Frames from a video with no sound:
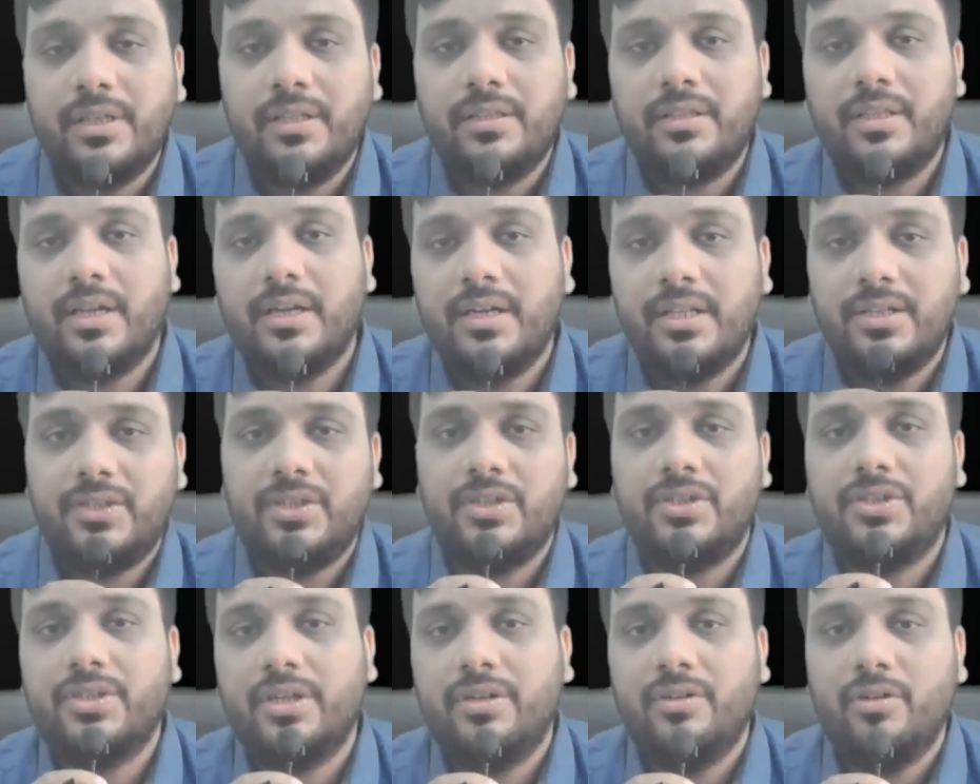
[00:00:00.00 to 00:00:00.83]
the
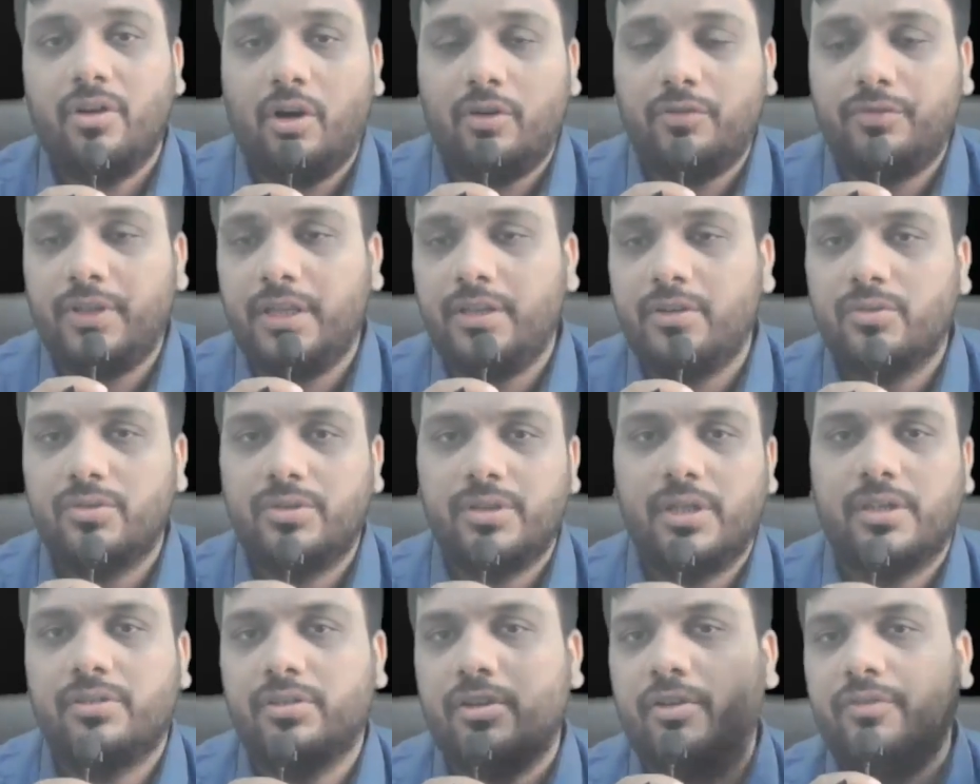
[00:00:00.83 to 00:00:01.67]
decision of the
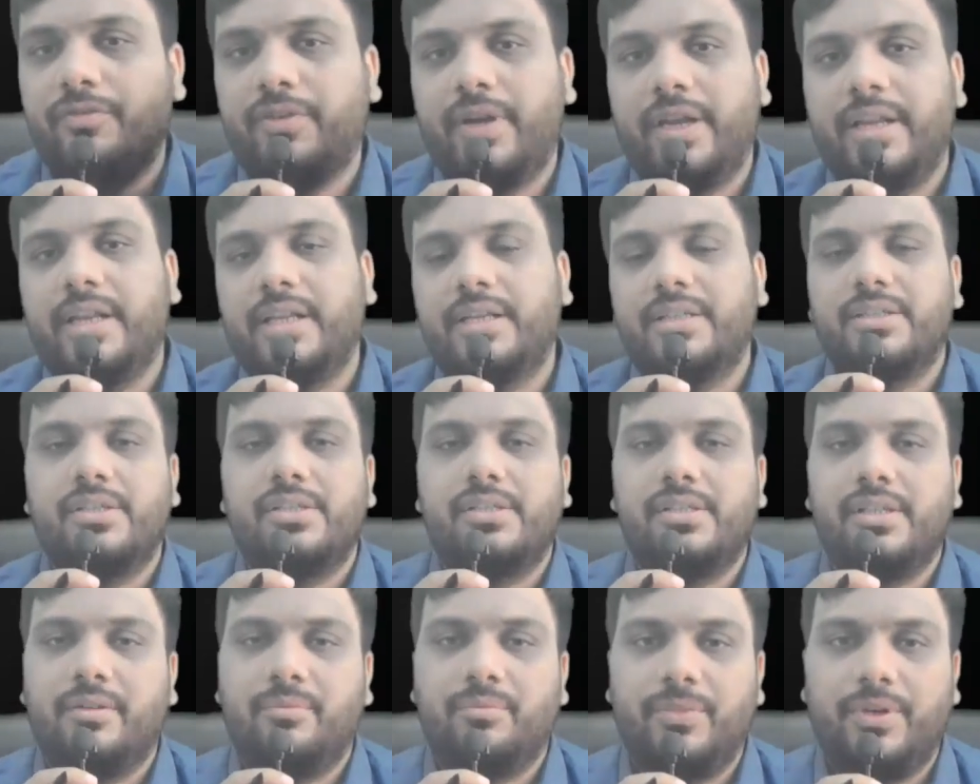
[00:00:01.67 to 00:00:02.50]
users of financial
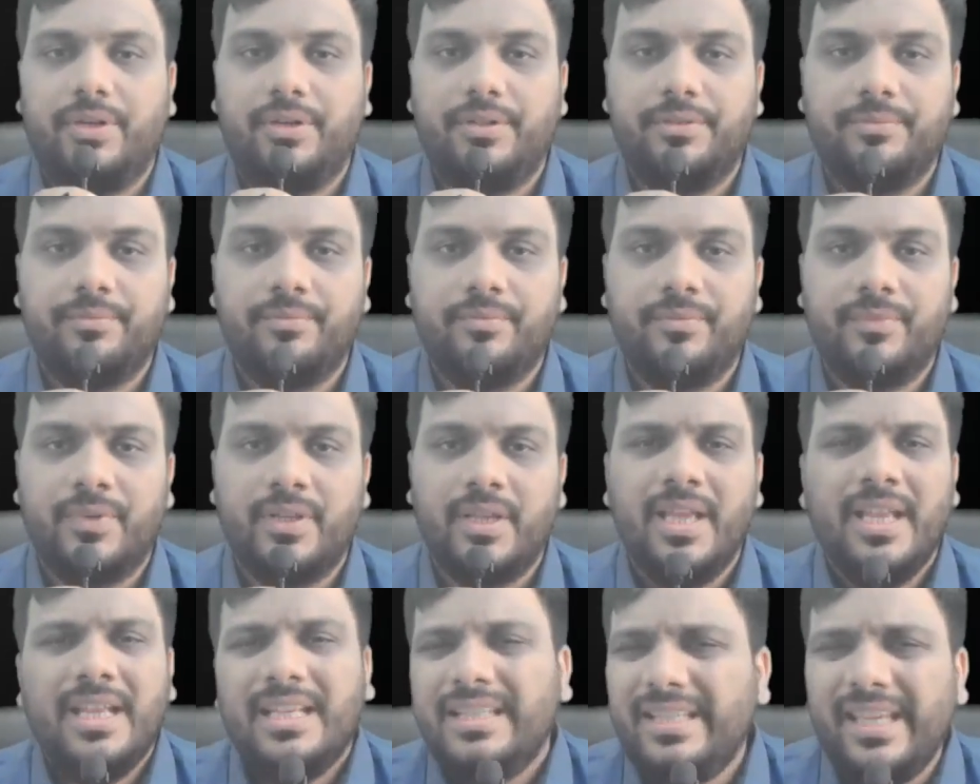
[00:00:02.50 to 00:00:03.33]
statement.
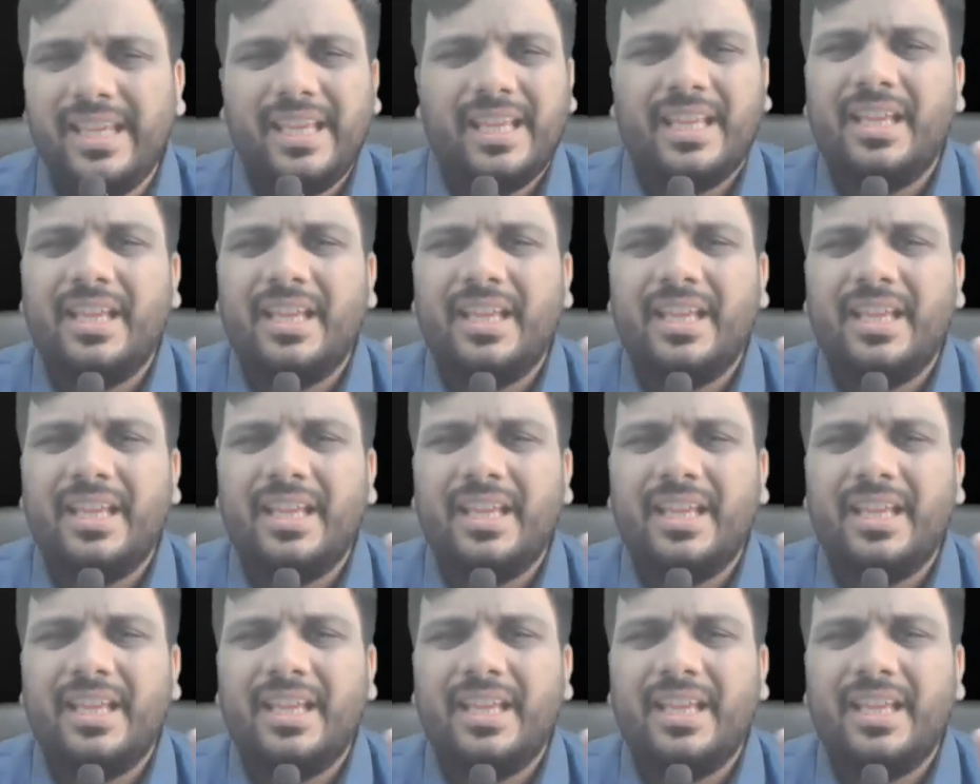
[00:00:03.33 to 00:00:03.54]
See,